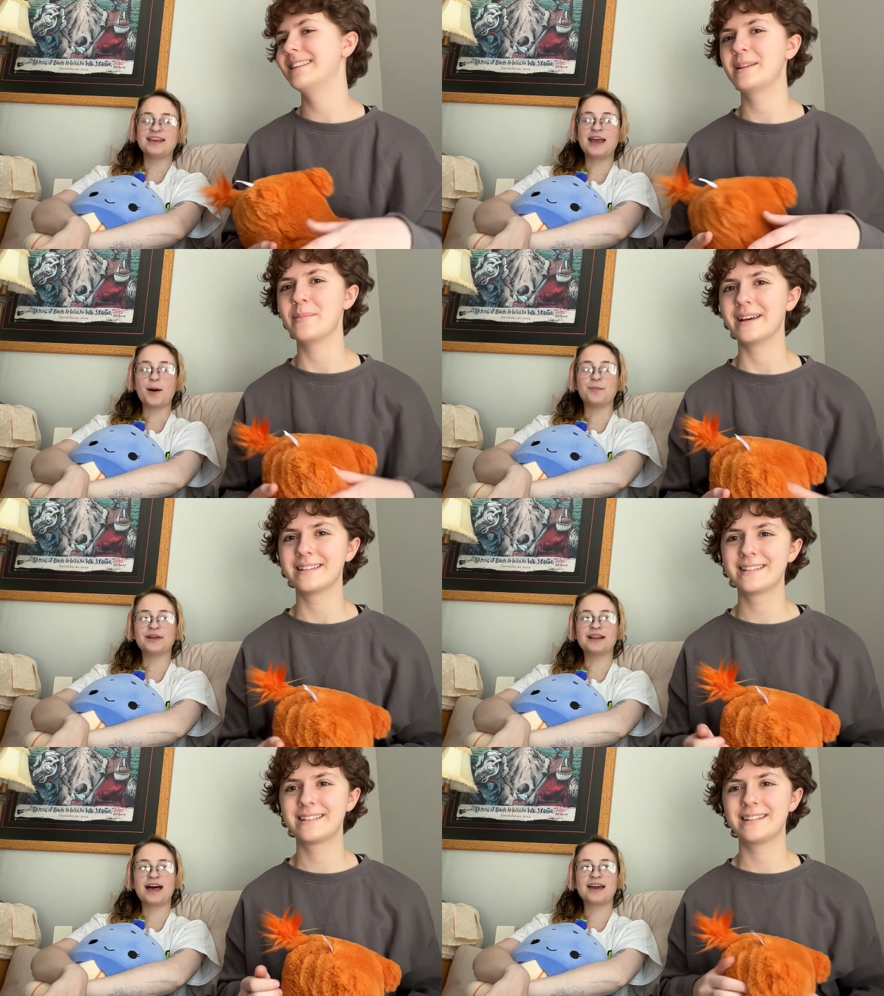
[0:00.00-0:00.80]
Speaker 1: yeah,
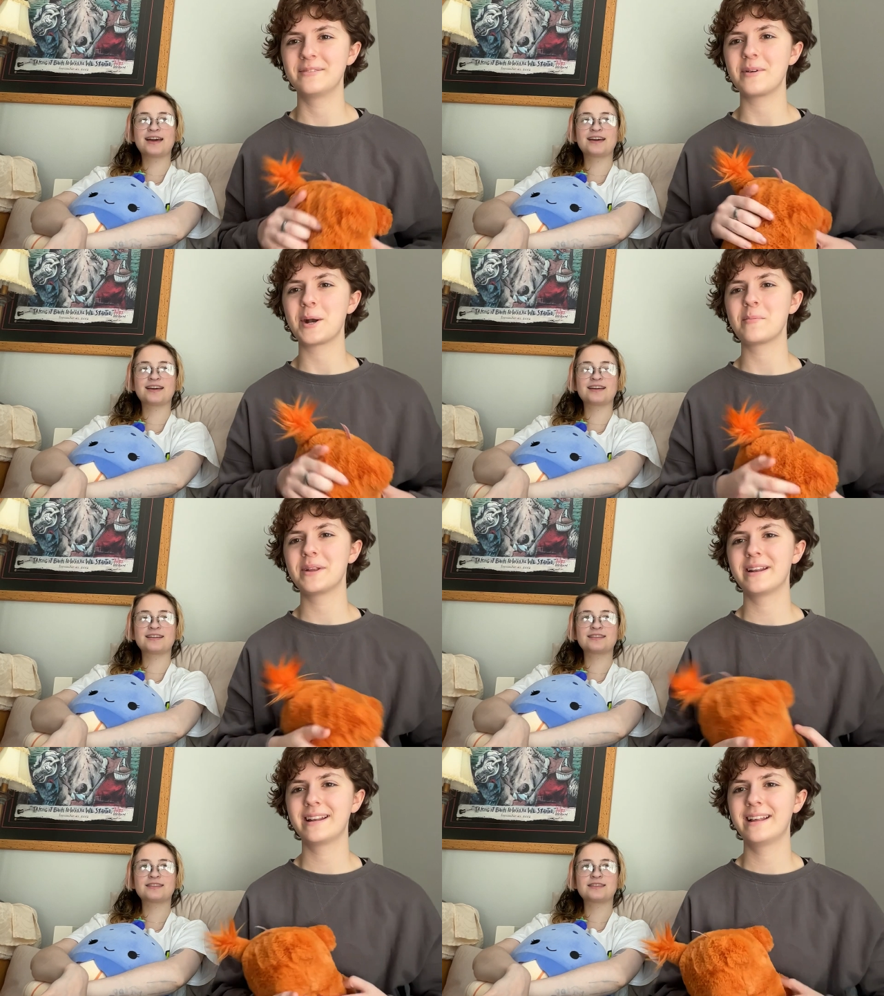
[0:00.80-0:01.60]
but like
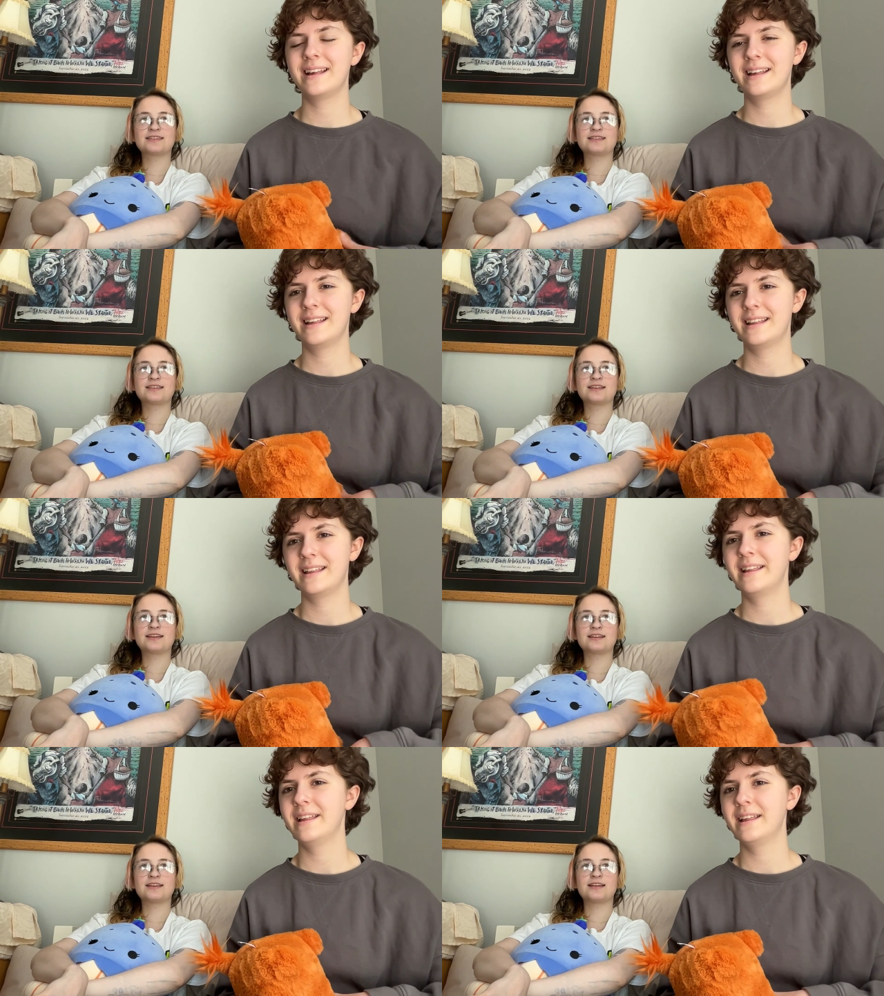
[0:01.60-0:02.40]
environment.
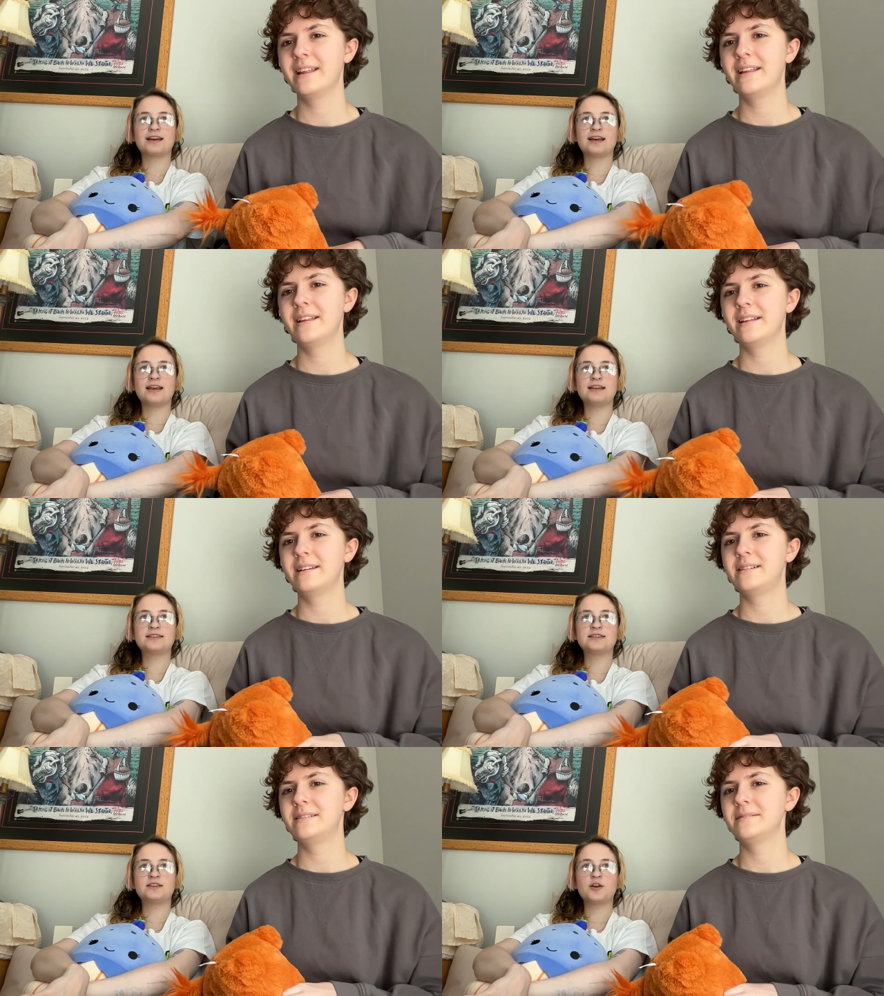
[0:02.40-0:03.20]

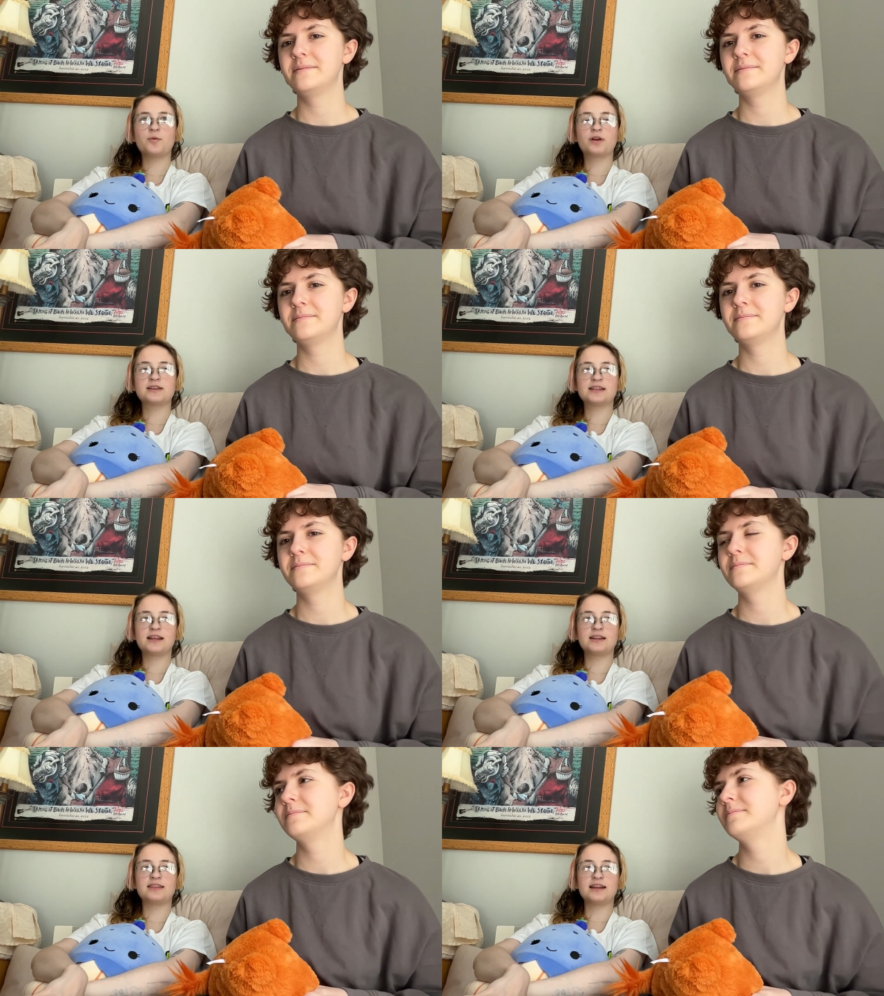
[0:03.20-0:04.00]
It's no because of
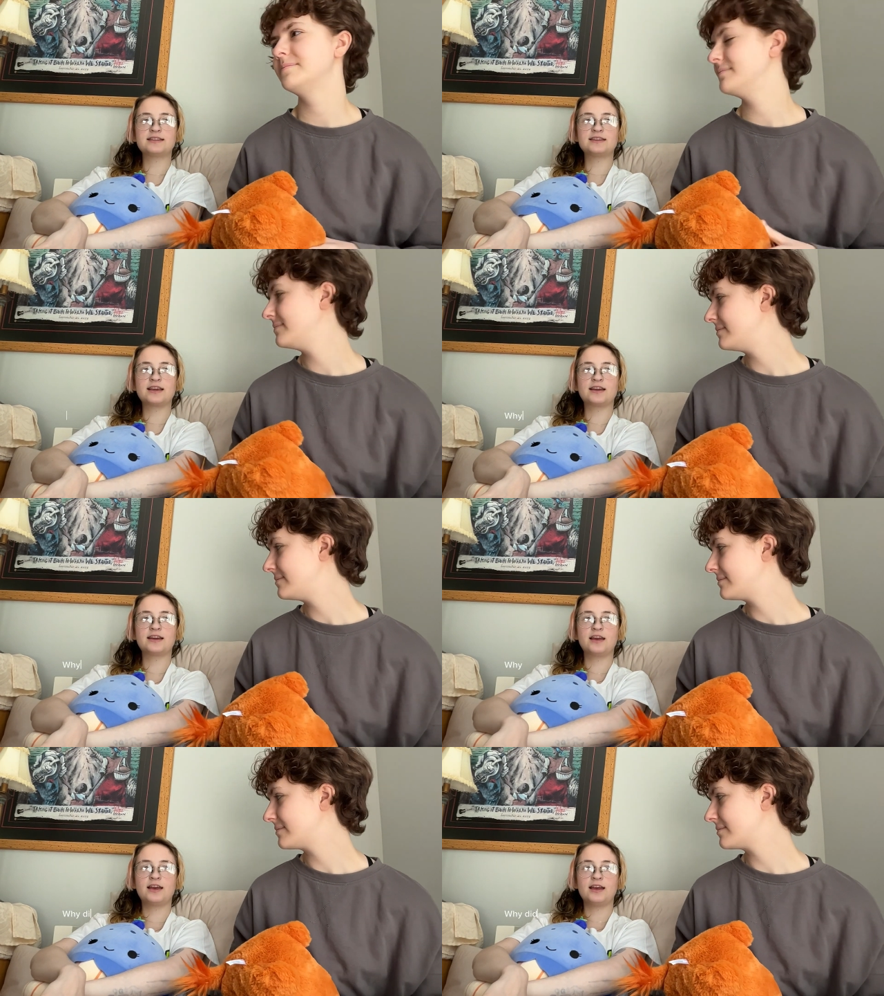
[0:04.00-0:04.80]
that. Then it's like
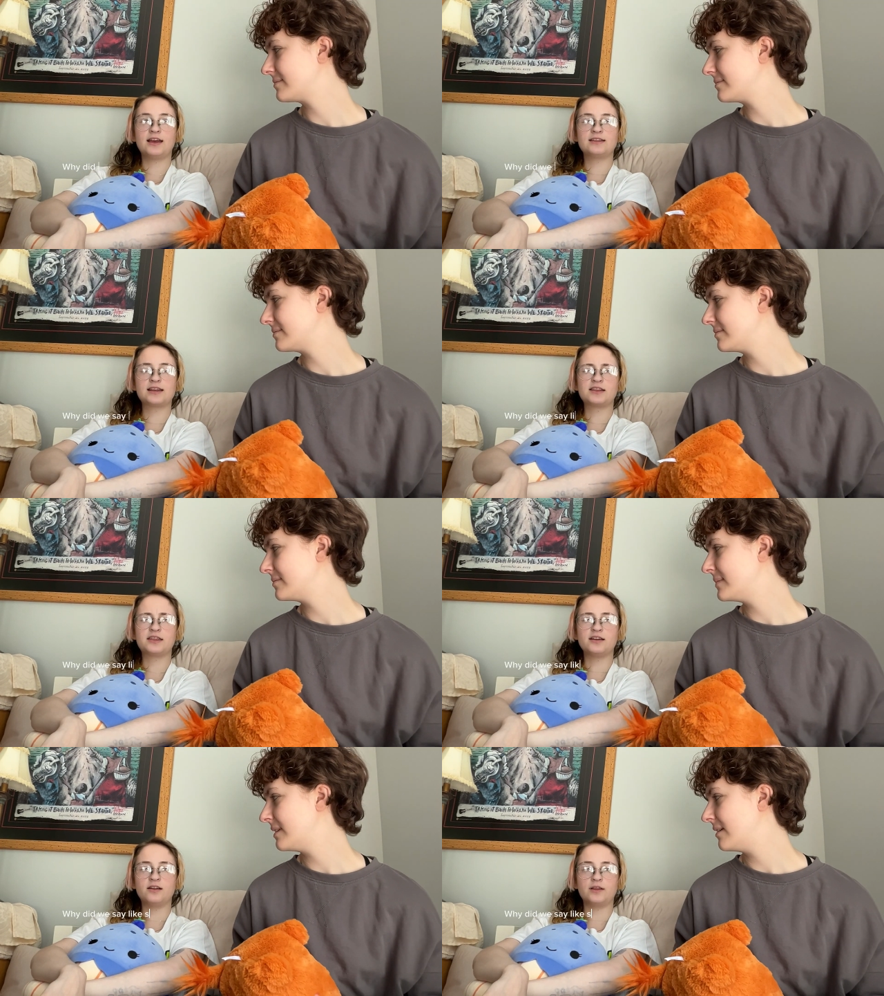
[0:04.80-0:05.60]
it's like the
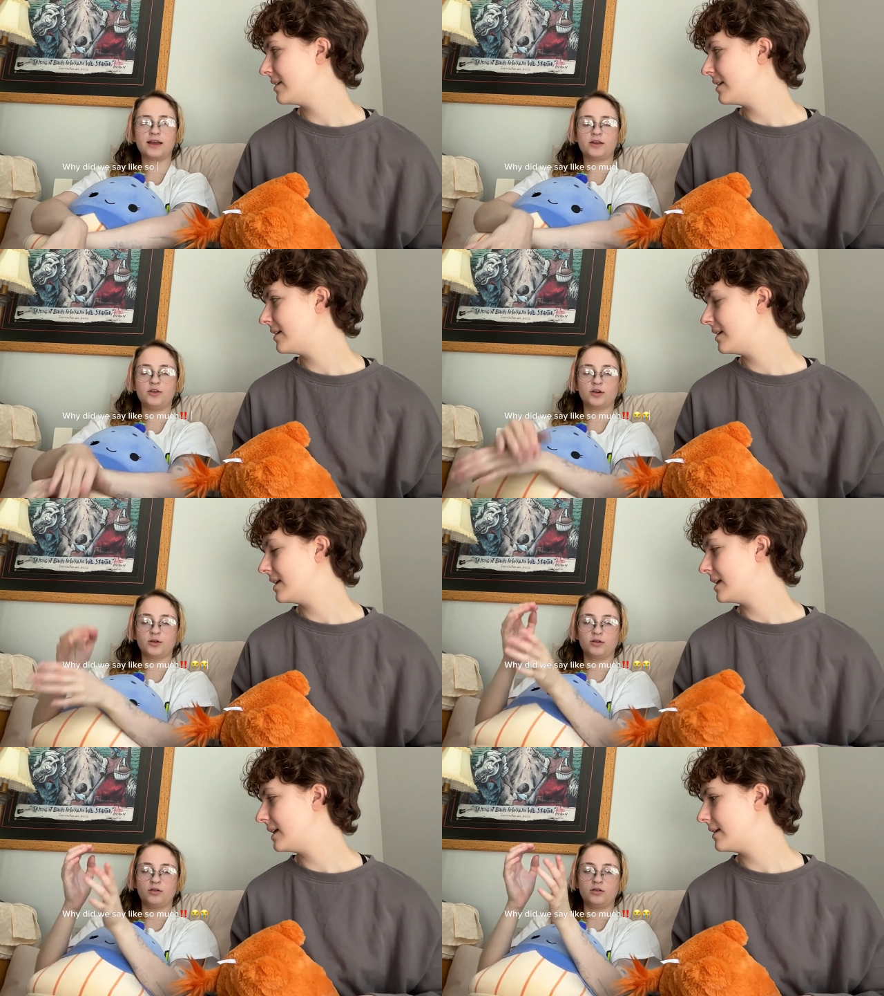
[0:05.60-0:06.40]
theory of like
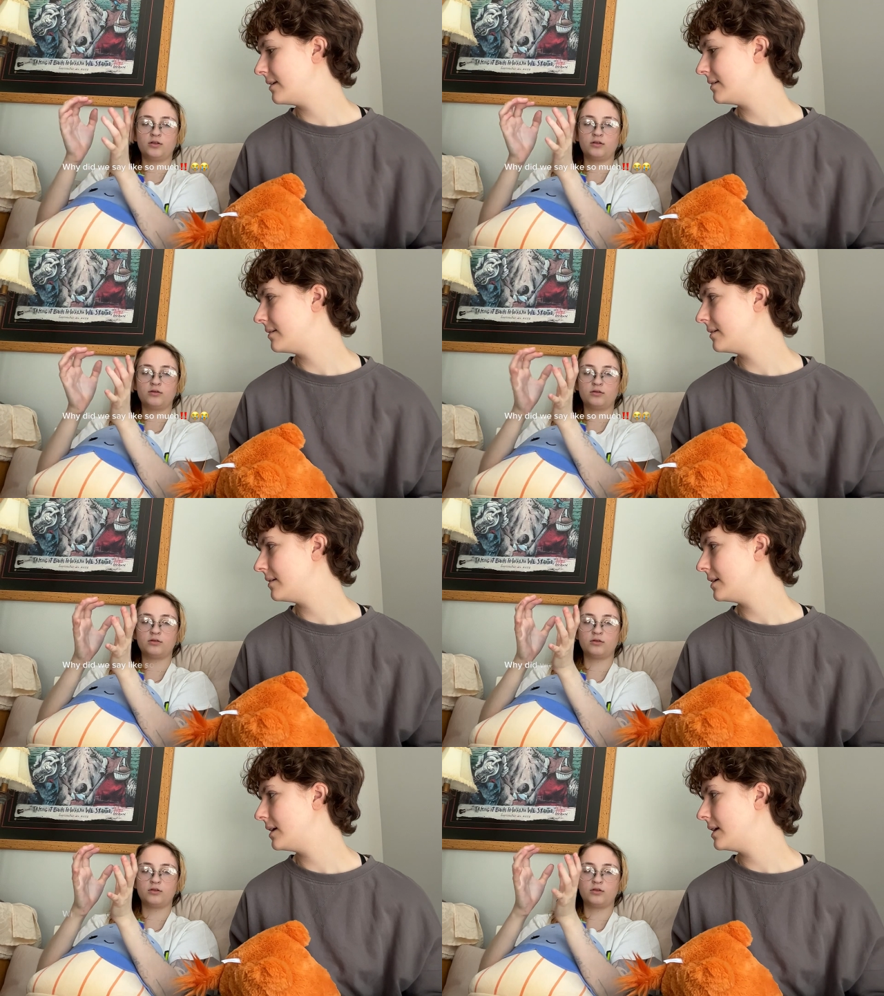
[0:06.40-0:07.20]
your
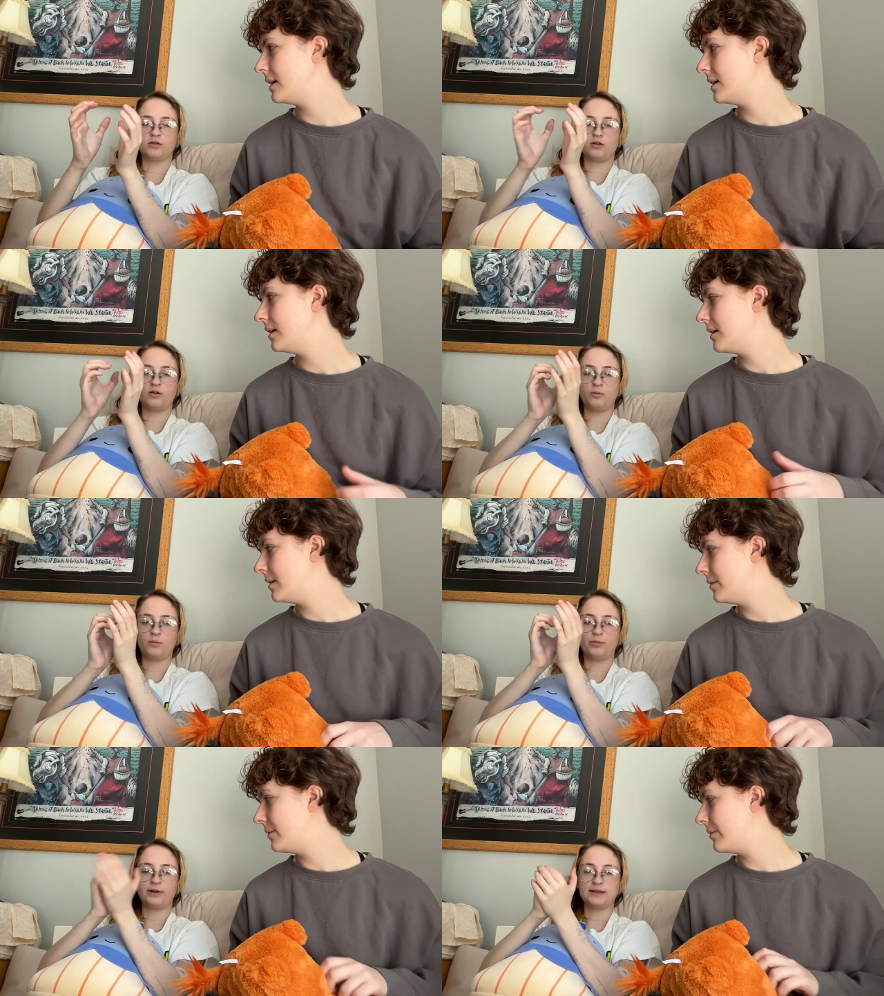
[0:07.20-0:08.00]

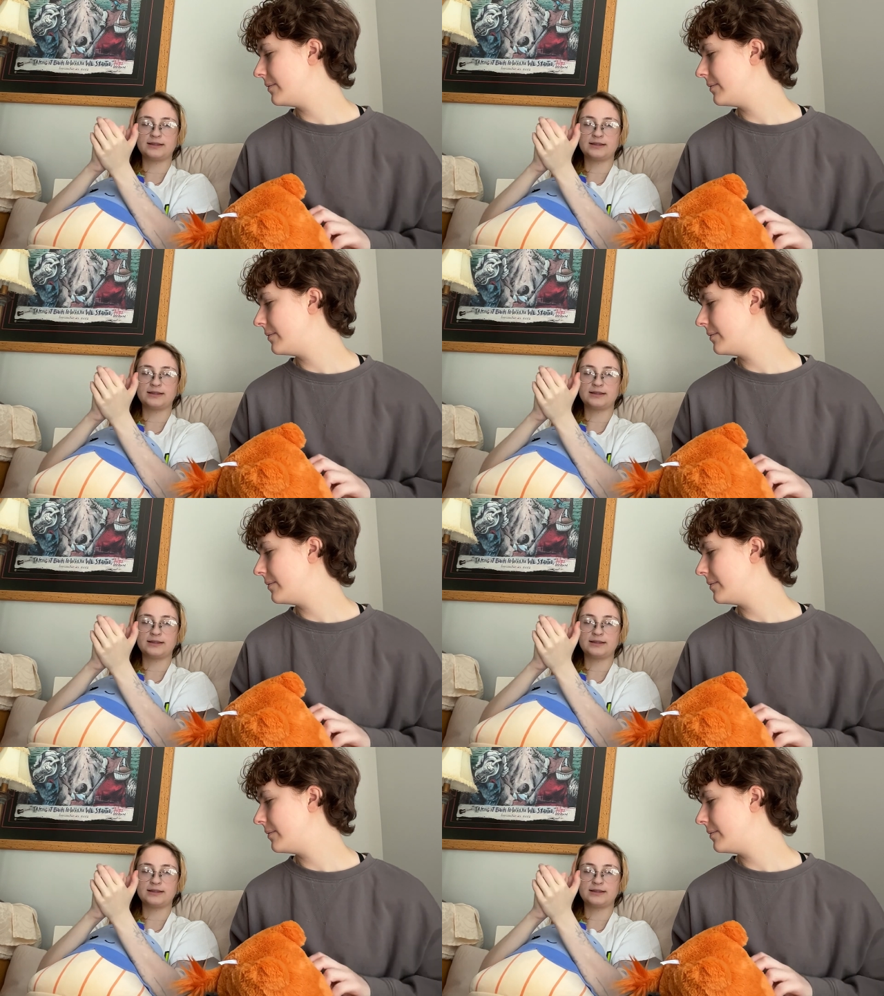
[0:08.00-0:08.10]
place